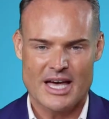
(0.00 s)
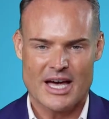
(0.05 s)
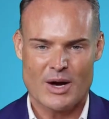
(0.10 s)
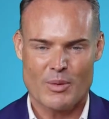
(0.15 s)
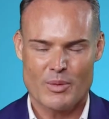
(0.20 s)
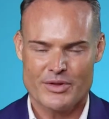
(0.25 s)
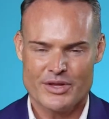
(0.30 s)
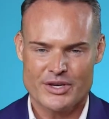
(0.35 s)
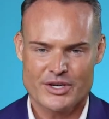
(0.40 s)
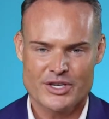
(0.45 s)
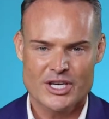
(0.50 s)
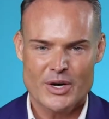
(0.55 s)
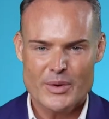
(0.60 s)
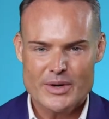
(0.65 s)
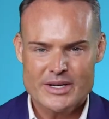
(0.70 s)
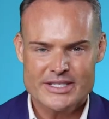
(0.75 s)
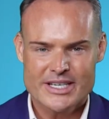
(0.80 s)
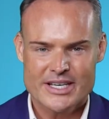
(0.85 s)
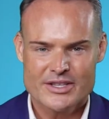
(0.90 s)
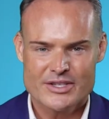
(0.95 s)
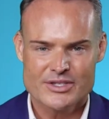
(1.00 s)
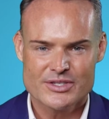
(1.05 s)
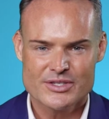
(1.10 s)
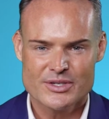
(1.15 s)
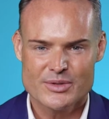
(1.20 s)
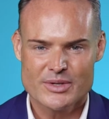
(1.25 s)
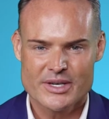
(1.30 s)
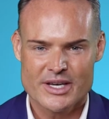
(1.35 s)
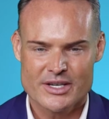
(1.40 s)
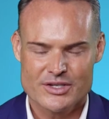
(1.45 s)
And when they go inside the
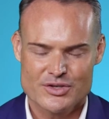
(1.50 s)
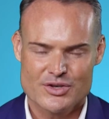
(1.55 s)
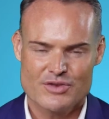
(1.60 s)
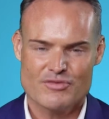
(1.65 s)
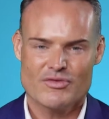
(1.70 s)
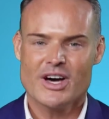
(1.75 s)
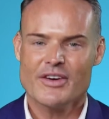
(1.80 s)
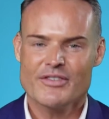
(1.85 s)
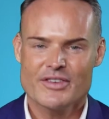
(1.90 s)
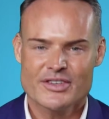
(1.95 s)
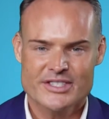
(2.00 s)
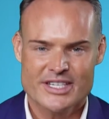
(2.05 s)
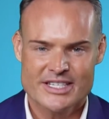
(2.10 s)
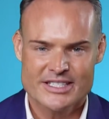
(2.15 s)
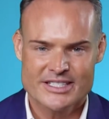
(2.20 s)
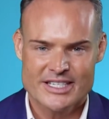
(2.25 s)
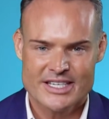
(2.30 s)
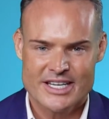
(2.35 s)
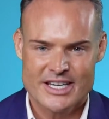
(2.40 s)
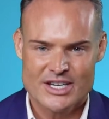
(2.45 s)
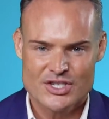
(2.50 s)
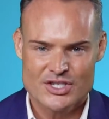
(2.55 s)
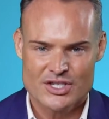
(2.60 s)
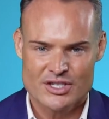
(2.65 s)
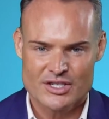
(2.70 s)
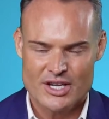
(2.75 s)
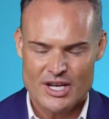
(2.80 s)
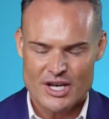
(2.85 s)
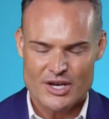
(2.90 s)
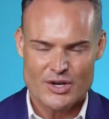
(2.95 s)
suitcase and you arrive at your destination,